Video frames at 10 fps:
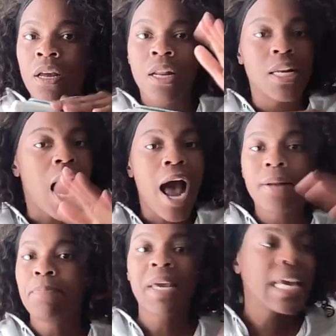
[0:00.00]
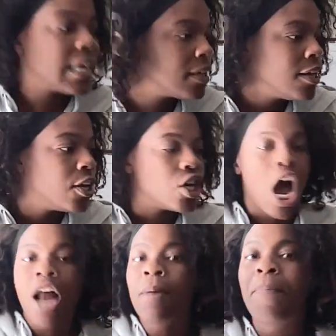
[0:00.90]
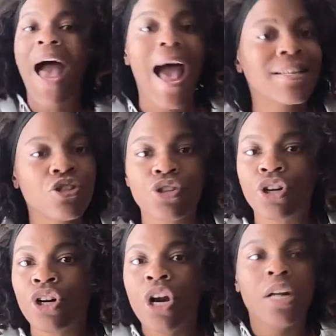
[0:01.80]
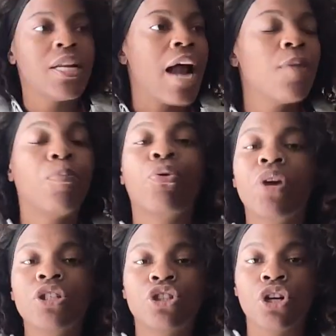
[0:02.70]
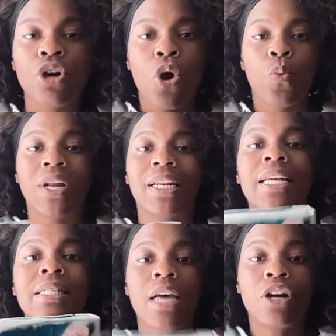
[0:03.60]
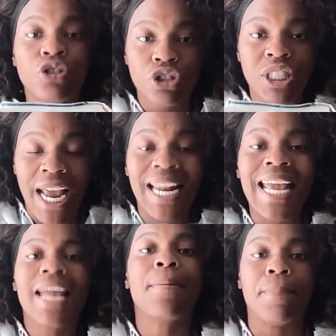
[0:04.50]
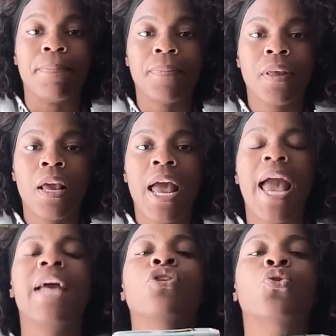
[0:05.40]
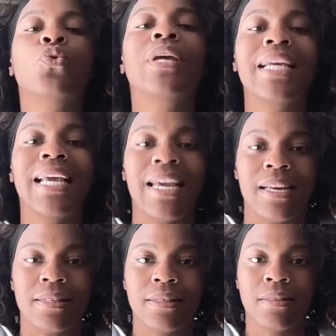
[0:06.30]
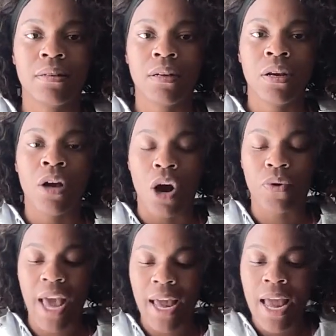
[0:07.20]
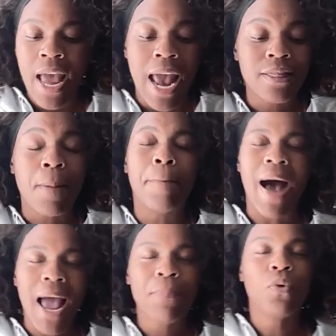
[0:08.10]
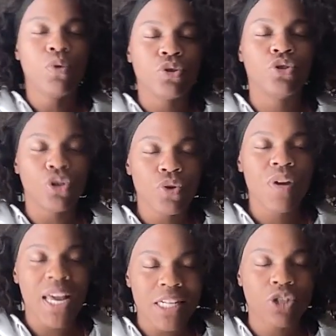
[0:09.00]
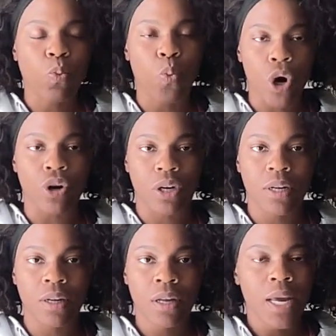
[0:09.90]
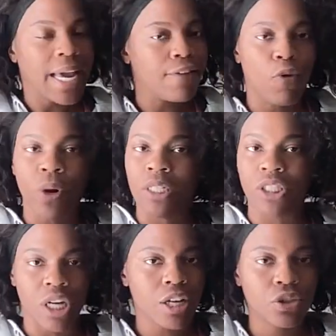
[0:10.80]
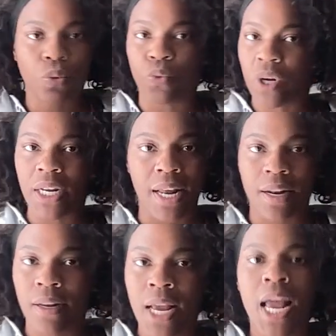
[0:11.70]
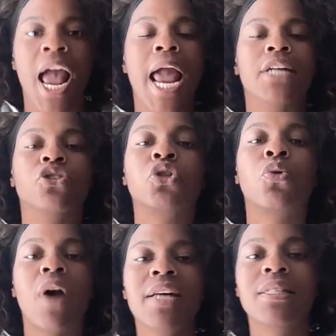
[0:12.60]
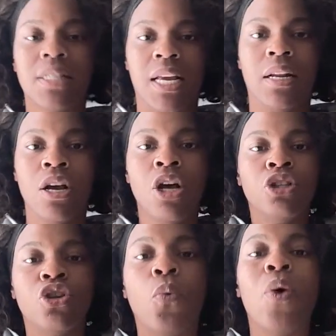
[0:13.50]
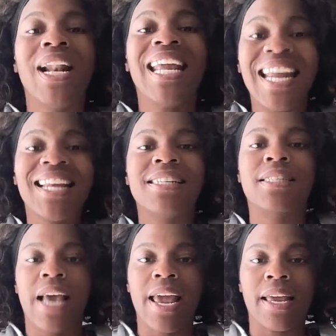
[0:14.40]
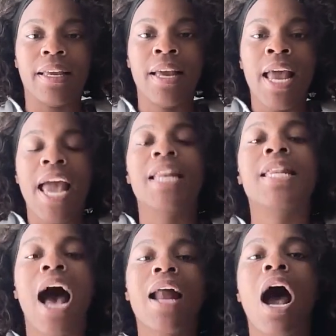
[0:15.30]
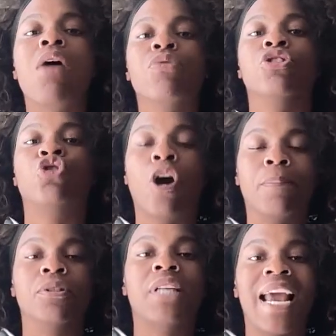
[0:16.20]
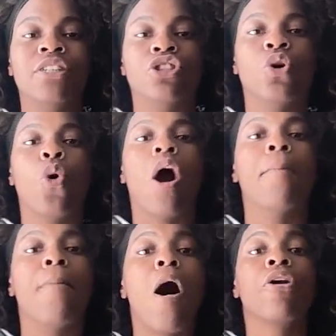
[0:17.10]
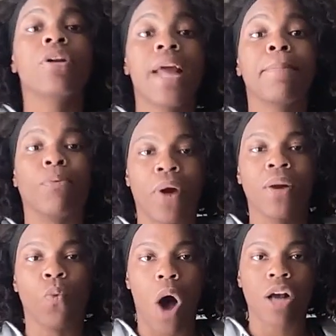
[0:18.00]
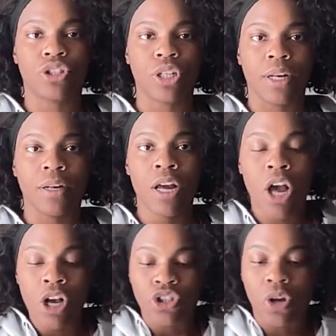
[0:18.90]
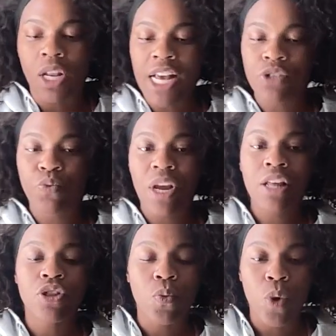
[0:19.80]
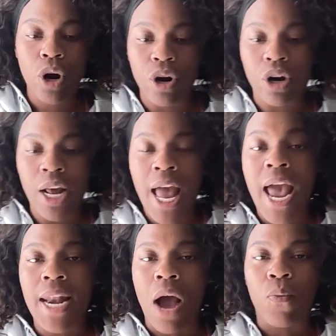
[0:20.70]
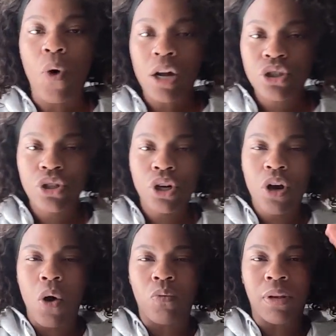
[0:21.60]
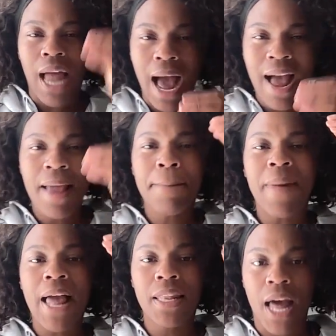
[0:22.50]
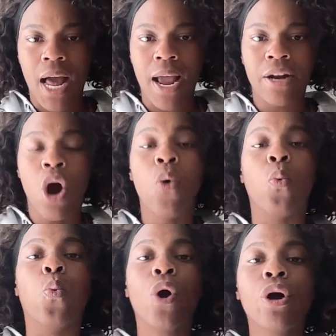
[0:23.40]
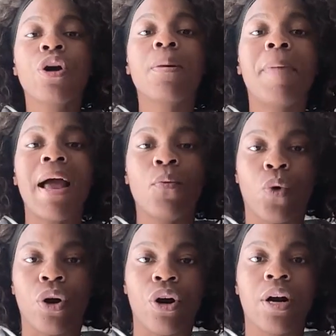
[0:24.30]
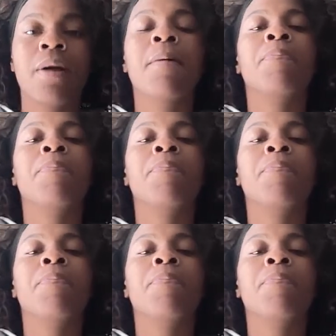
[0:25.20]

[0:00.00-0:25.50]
not me, not a pastor, not a preacher. We need to understand him and who he is, okay? And the Bible will do its work if we just read it and trust it to what it is saying and not our interpretation or our modern day brainwashing. So let's read the word, and I want you to go line by line, word by word,